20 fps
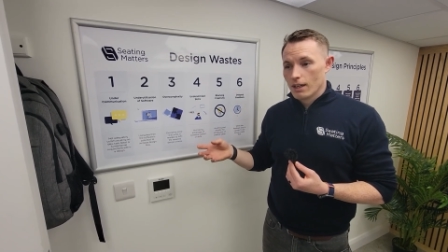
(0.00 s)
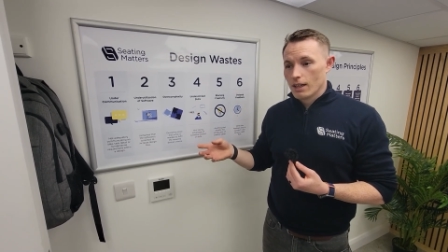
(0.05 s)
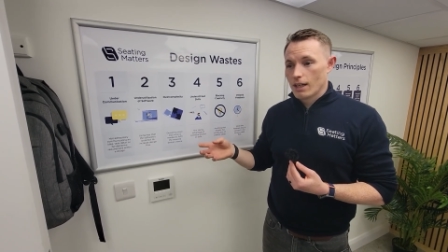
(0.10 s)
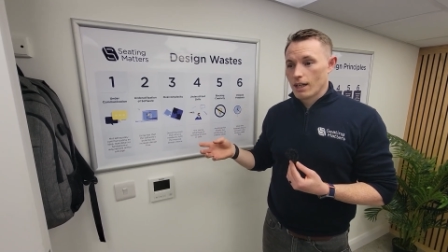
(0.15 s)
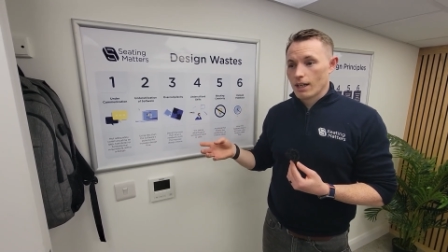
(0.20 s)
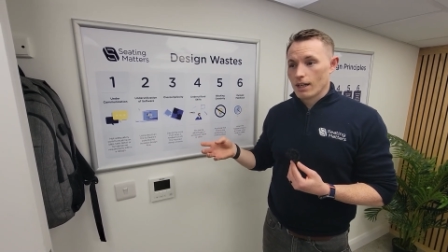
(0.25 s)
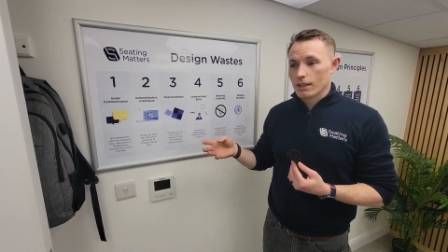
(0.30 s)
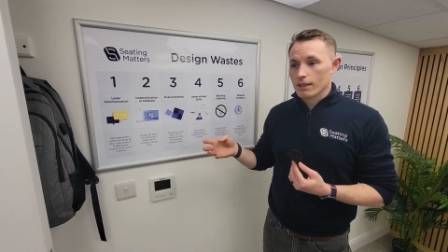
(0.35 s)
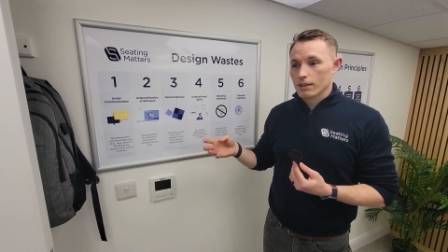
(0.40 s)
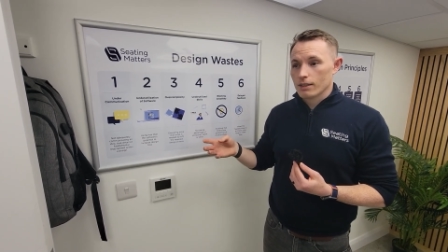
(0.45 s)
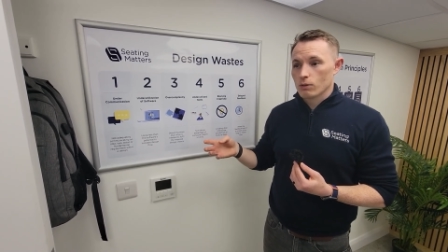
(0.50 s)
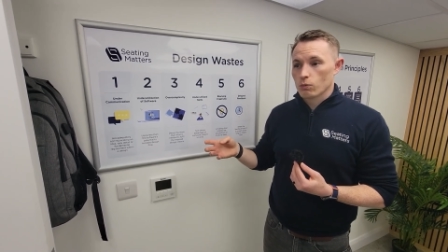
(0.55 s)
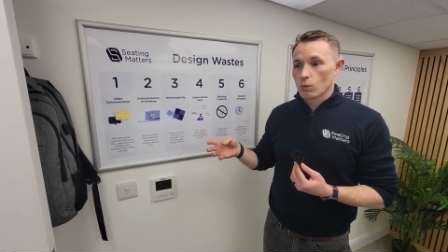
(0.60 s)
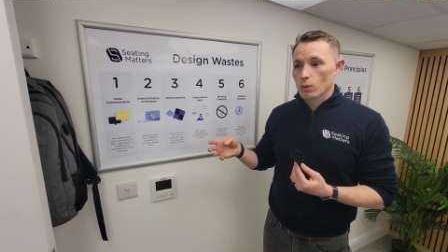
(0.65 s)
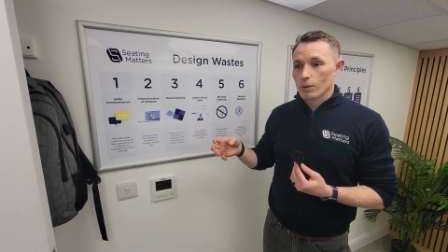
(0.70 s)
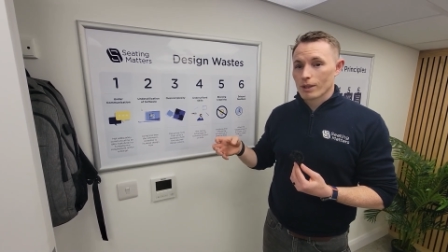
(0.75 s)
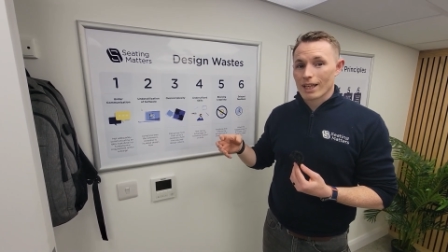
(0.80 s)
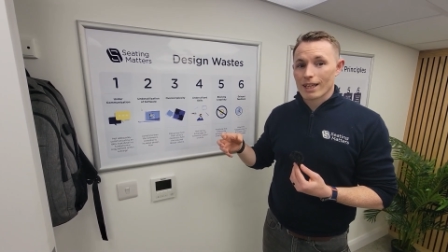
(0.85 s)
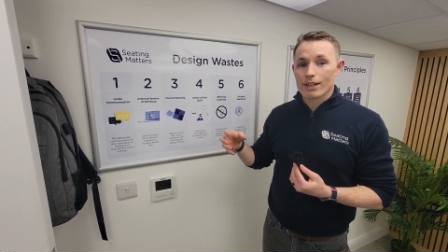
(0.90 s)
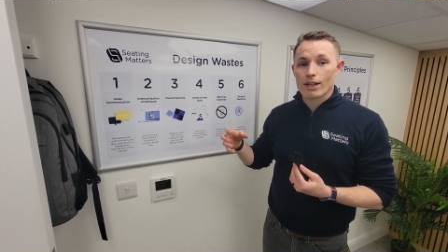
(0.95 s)
and we
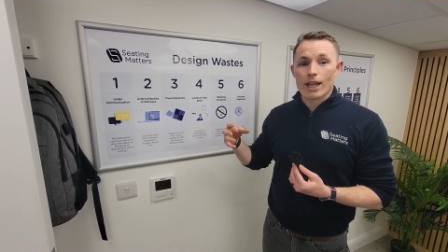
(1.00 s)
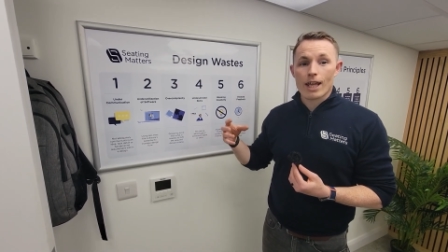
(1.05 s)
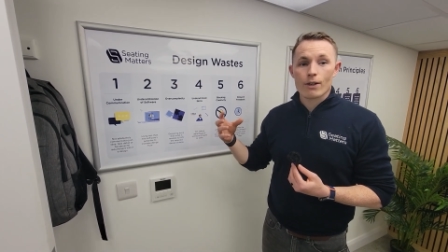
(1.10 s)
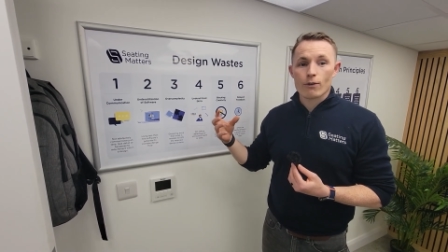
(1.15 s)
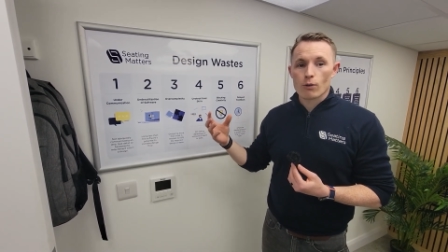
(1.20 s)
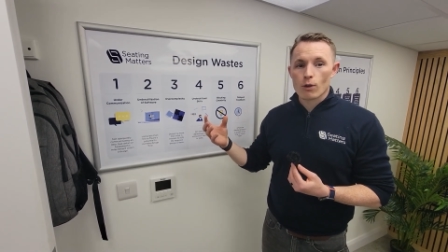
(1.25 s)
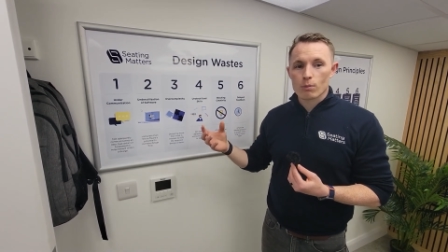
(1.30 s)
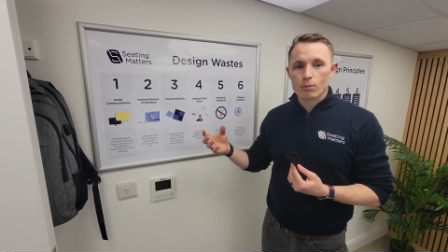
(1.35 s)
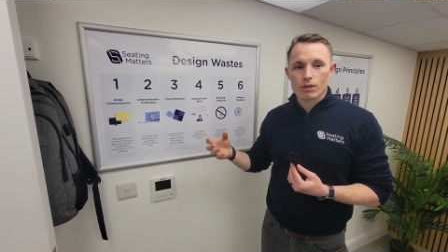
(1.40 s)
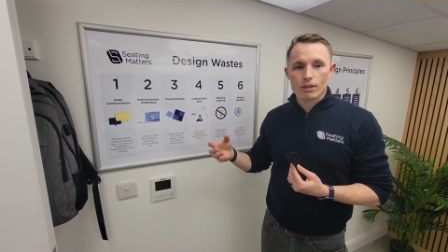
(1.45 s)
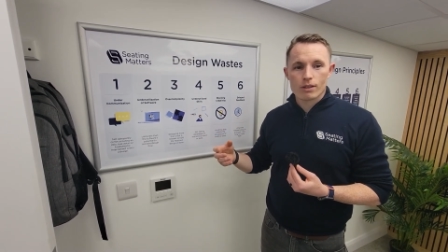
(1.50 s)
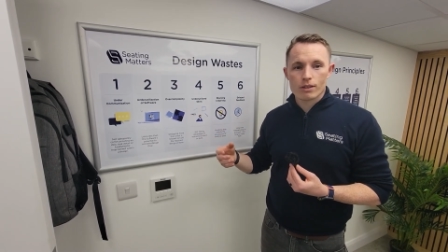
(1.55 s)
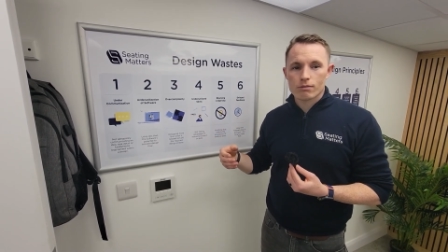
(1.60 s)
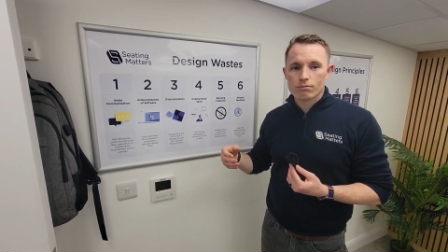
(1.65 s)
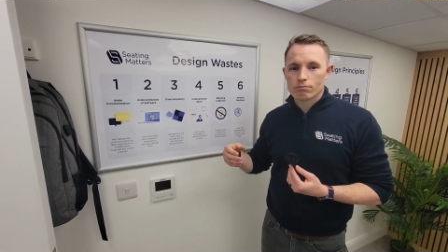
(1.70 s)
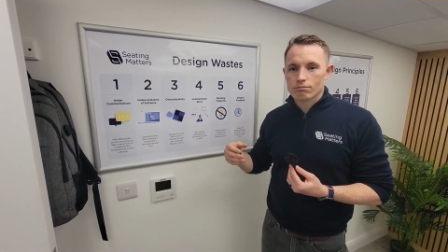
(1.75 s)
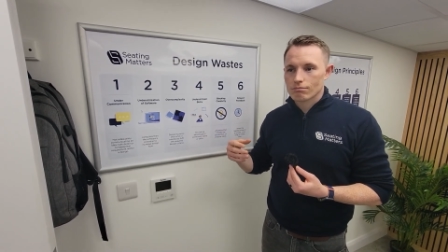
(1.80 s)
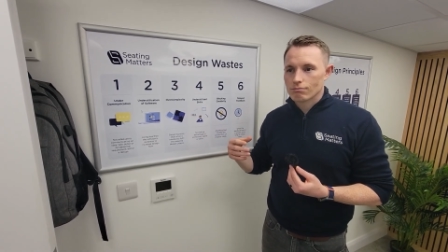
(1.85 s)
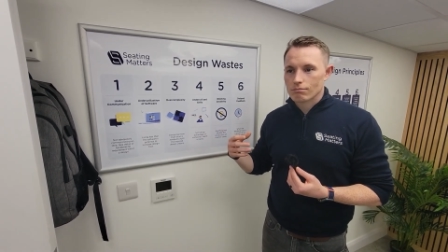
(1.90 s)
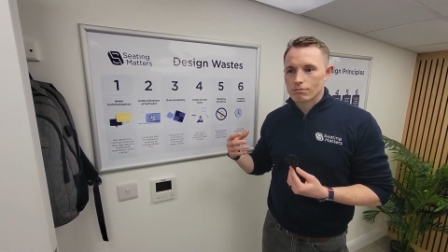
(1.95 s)
were getting interrupted
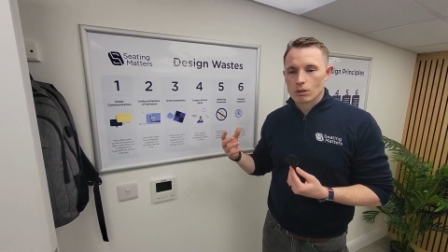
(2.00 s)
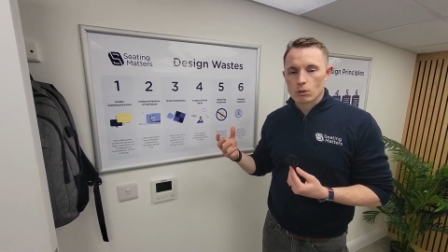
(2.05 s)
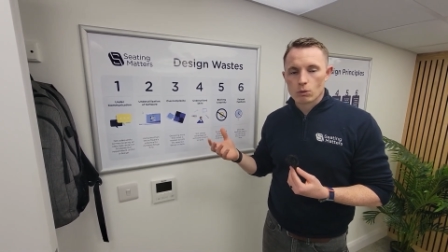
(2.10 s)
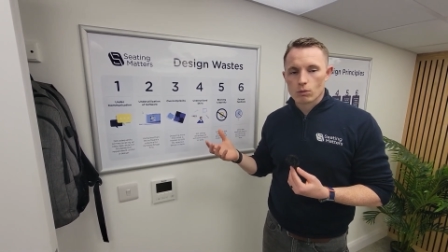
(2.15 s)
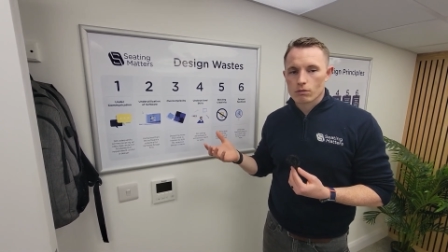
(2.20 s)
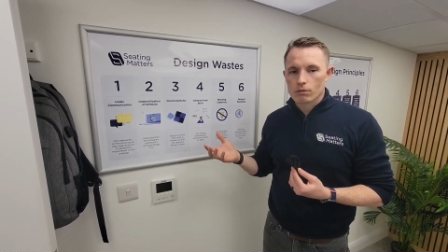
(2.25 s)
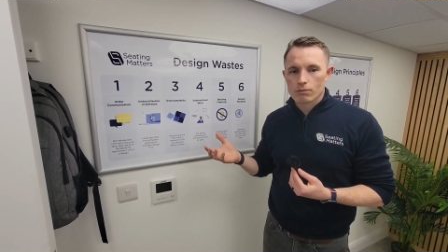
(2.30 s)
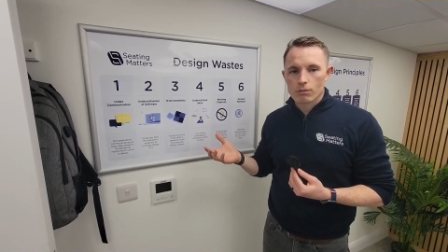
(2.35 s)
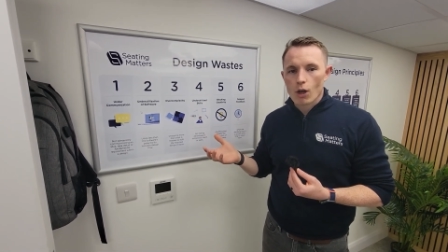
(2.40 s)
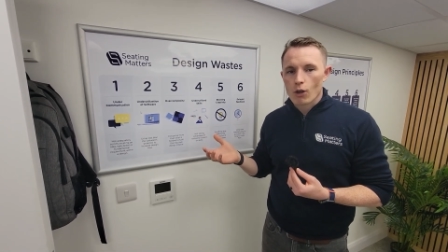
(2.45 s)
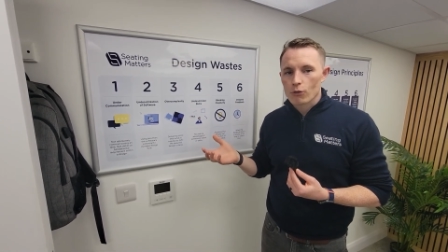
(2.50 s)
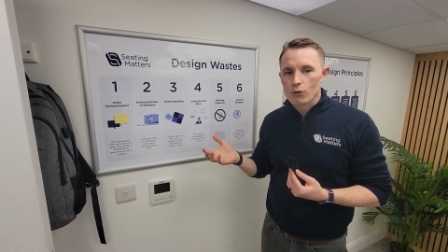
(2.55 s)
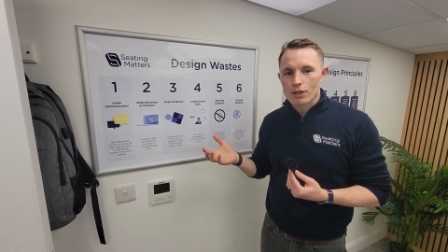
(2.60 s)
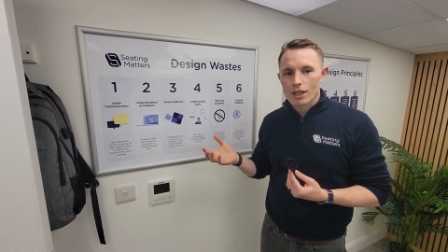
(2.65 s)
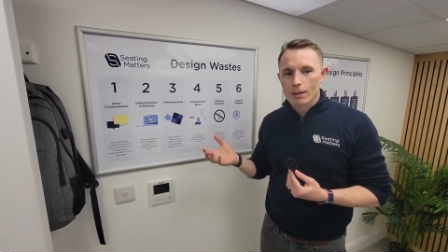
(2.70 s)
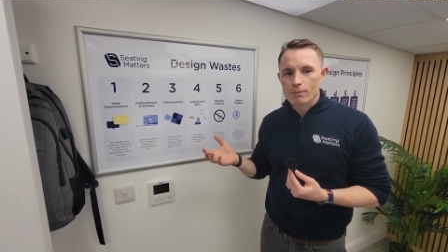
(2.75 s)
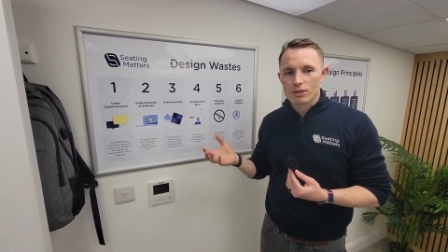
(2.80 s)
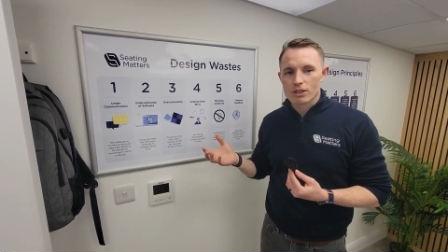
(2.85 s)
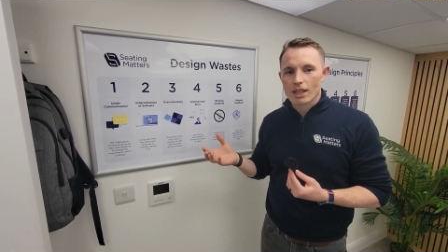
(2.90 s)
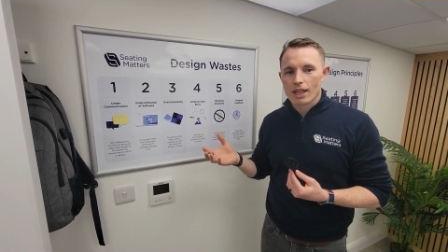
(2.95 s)
you know, 100
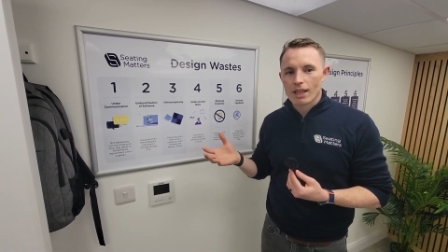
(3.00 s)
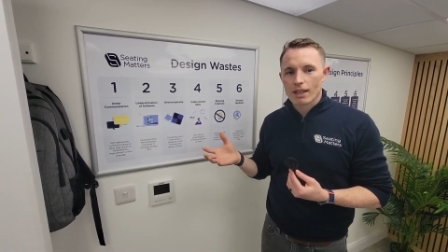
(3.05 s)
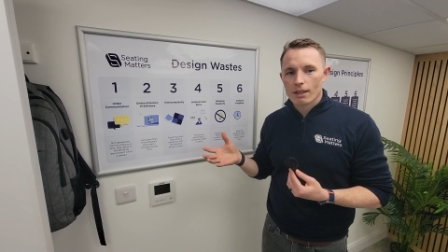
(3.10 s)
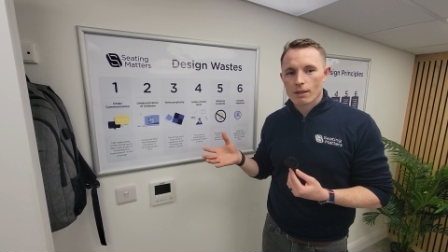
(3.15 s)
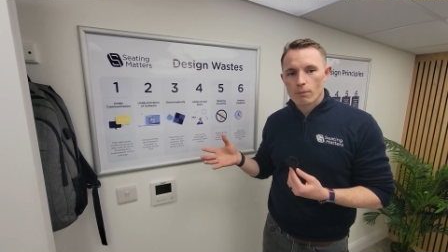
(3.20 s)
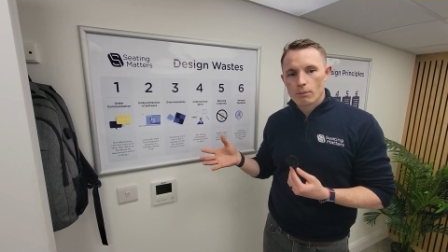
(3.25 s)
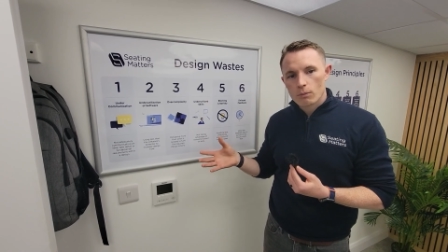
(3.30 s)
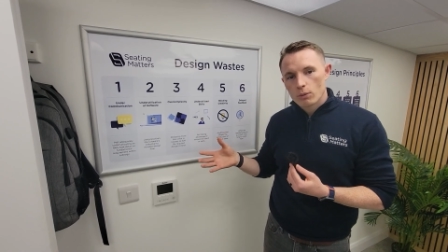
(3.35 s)
times a day.